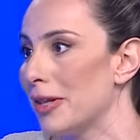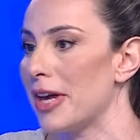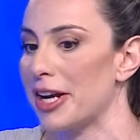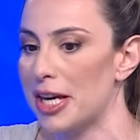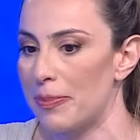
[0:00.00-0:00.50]

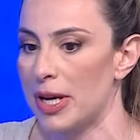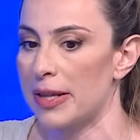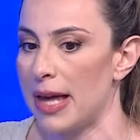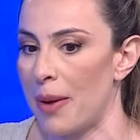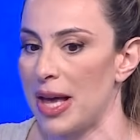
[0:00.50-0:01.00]
They're keeping
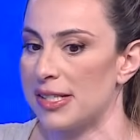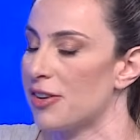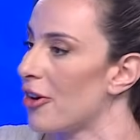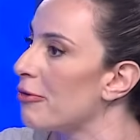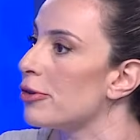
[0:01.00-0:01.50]
them as
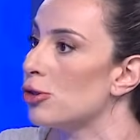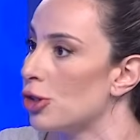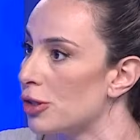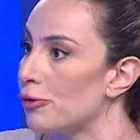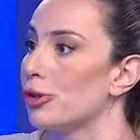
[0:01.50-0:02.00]

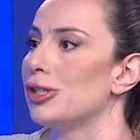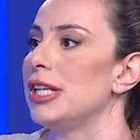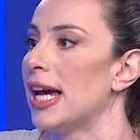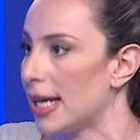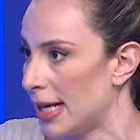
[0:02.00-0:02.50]
refugees for
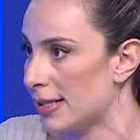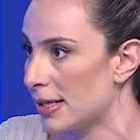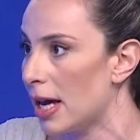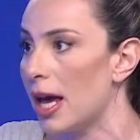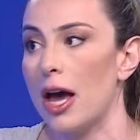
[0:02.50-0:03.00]
decades
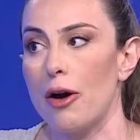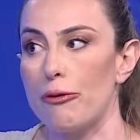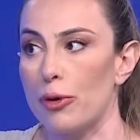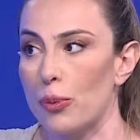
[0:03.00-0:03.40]
for